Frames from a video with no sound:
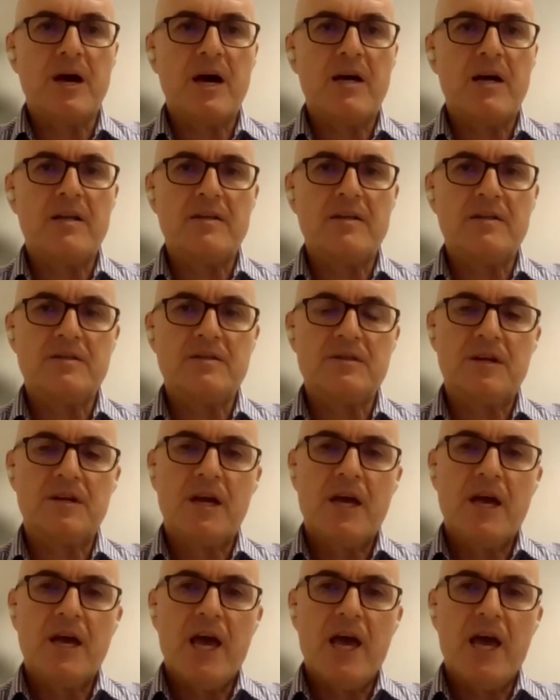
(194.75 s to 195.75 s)
partners
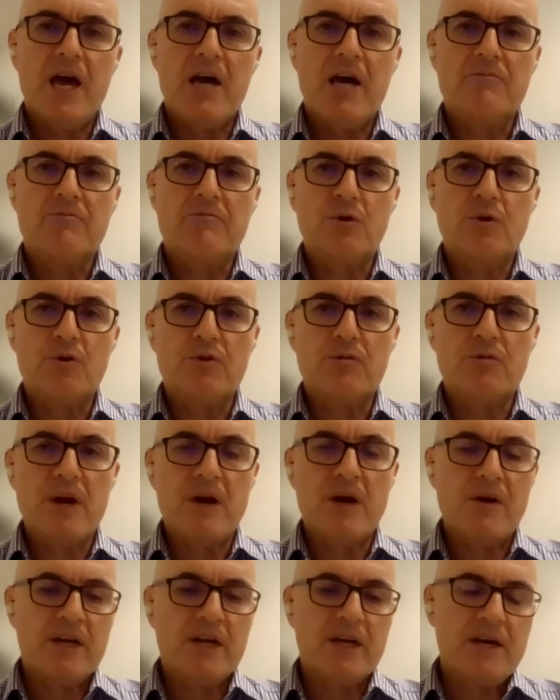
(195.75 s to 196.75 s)
out of North
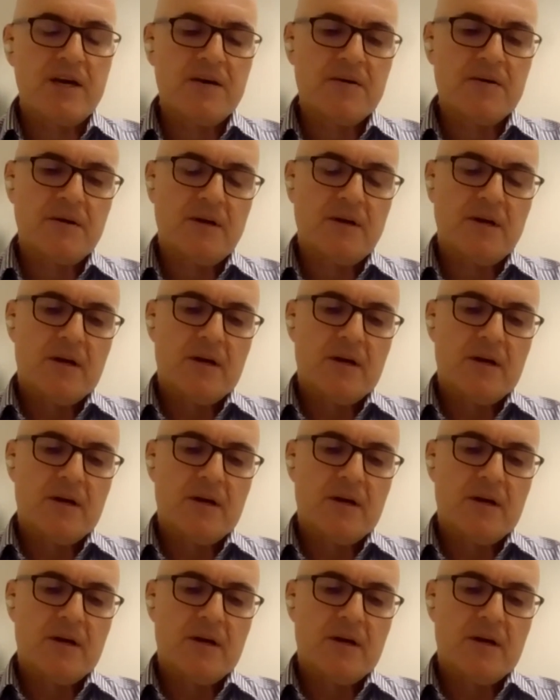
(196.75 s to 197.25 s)
America,